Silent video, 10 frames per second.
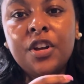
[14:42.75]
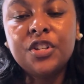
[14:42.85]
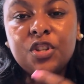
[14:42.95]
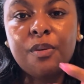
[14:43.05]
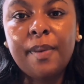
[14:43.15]

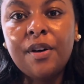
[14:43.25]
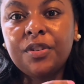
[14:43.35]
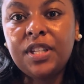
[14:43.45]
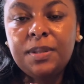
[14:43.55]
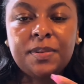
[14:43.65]
So the amount
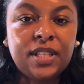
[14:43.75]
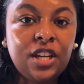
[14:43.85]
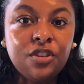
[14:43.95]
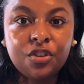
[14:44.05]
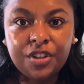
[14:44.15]
keeps
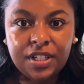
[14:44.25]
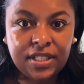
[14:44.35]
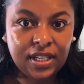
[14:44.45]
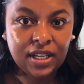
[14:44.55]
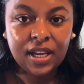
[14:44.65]

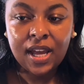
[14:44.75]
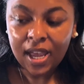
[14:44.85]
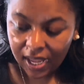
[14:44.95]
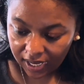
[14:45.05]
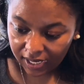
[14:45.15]
increasing,
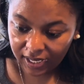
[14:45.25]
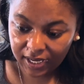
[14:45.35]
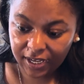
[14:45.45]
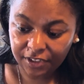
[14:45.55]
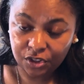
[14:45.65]

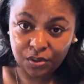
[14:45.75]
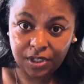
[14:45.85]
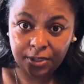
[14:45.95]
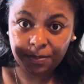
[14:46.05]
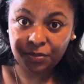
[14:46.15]
and
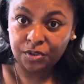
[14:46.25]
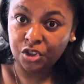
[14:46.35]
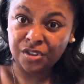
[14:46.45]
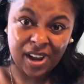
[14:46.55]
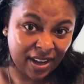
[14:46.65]
you're
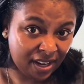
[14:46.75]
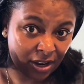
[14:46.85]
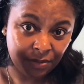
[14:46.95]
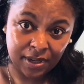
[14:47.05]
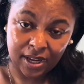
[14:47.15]
knocking
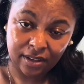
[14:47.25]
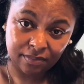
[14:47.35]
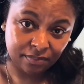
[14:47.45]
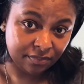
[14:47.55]
out debt.